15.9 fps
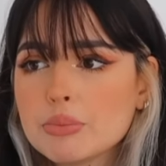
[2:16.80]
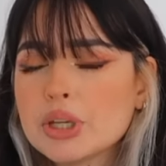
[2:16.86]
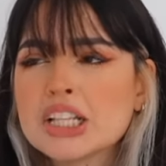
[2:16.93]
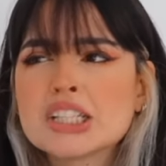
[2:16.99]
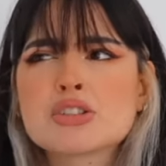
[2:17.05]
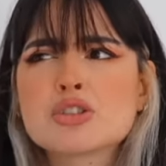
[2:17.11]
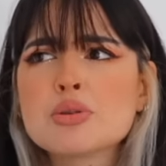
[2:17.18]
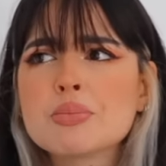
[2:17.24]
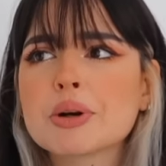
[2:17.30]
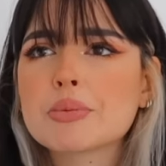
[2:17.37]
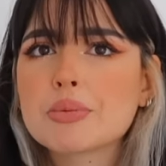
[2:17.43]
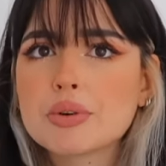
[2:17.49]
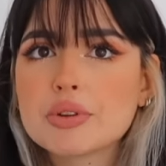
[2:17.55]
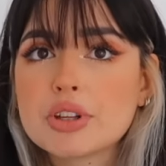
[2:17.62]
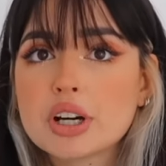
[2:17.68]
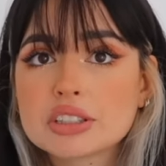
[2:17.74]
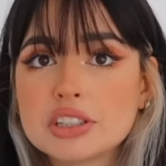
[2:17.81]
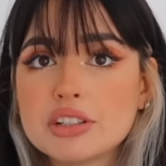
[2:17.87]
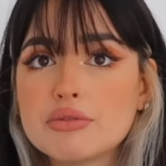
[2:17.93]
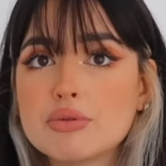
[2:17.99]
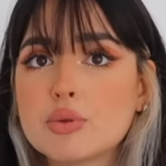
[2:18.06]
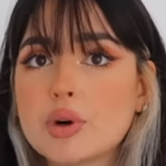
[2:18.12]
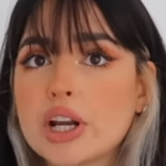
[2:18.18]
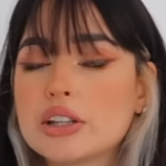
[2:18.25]
being super
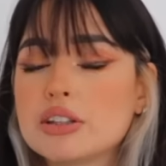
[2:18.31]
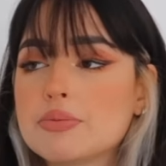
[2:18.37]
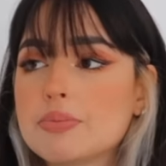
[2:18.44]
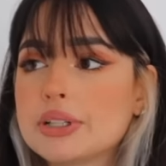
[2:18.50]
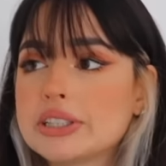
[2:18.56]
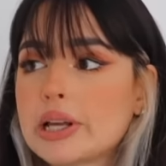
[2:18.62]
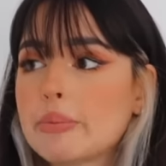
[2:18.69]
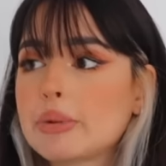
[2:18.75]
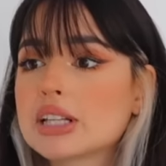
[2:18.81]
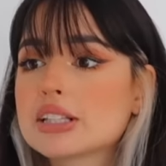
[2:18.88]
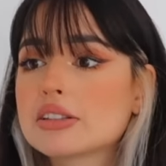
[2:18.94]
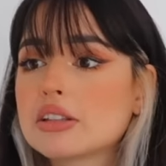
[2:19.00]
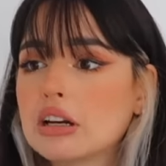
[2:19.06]
productive when the pandemic